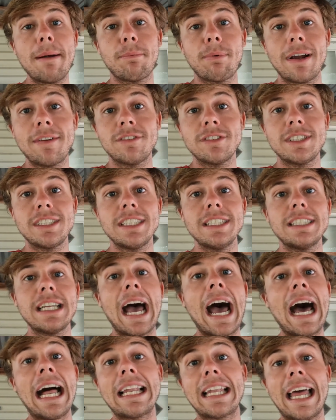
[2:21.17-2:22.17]
preferences,
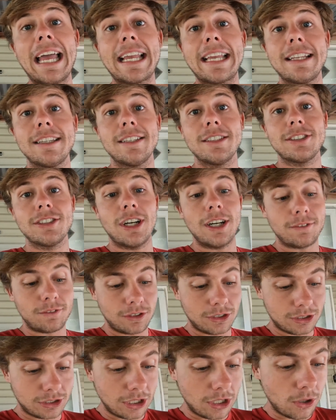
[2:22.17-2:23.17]
I like it the
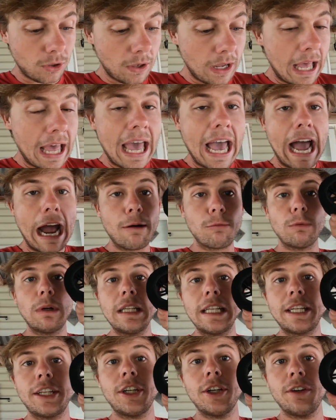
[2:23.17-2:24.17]
softer. So I'm
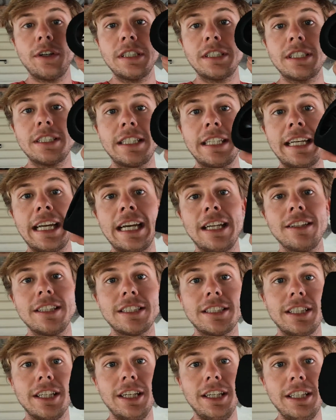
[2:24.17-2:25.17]
really curious to see how
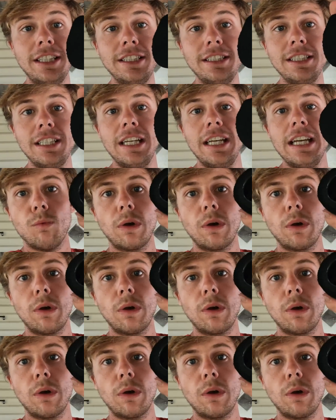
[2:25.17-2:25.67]
this does.